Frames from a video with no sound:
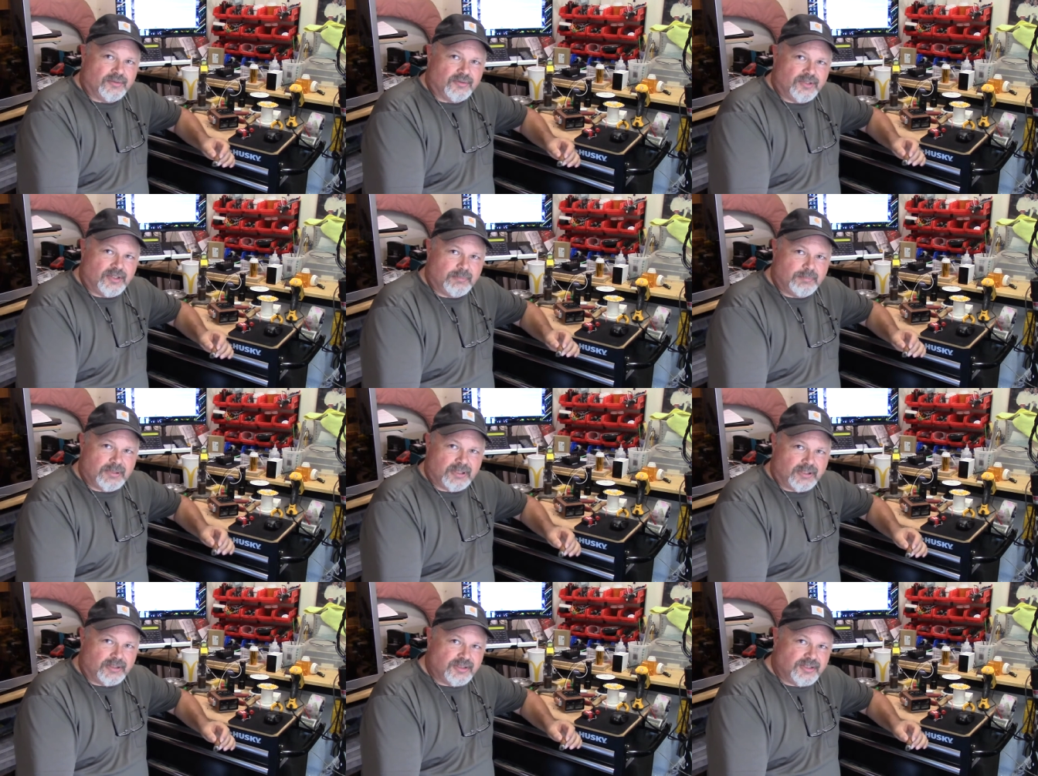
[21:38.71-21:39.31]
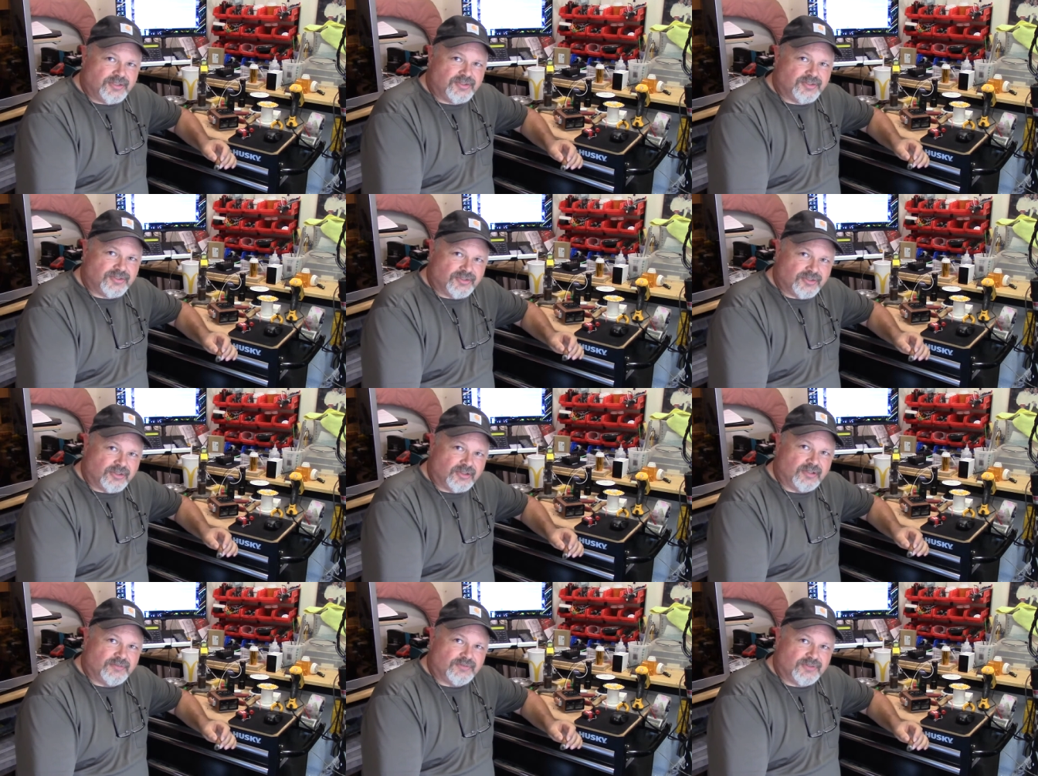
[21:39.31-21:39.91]
the ability to
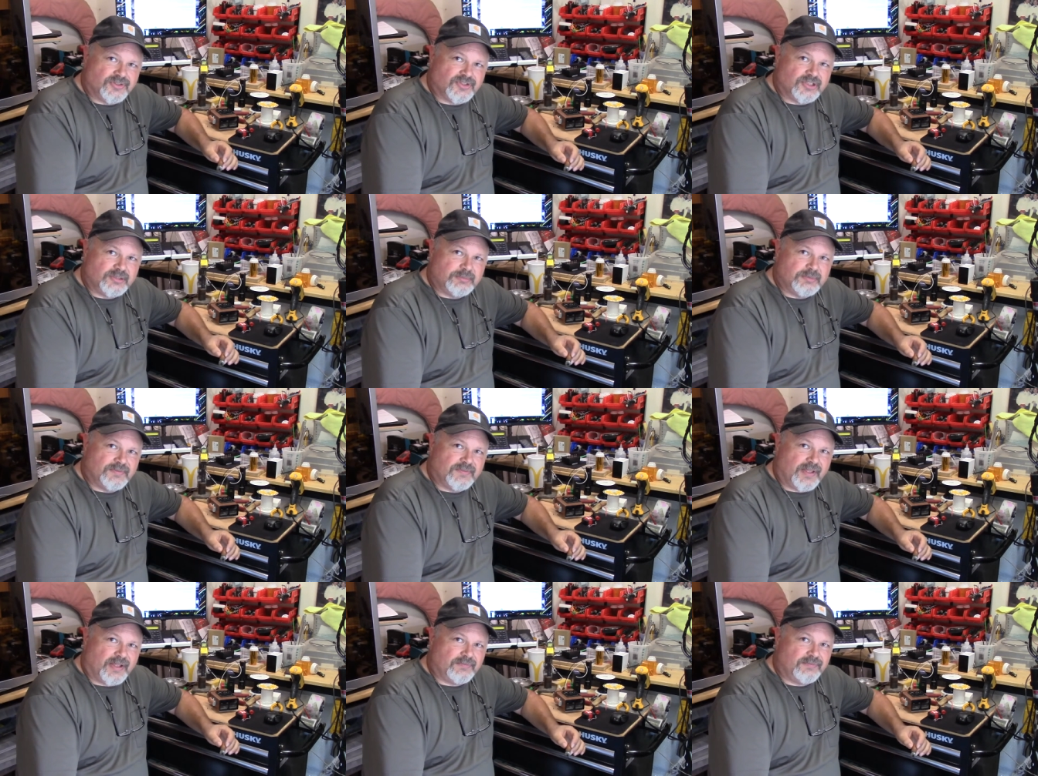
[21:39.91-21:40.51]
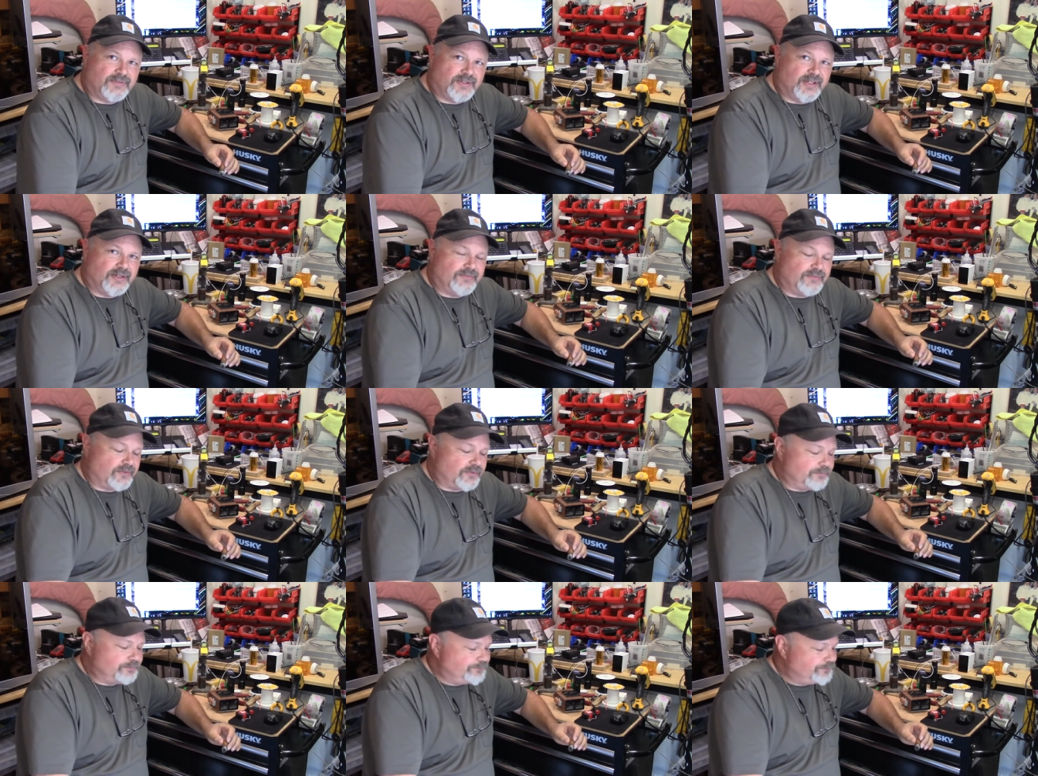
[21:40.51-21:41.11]
deliver some of that flavor.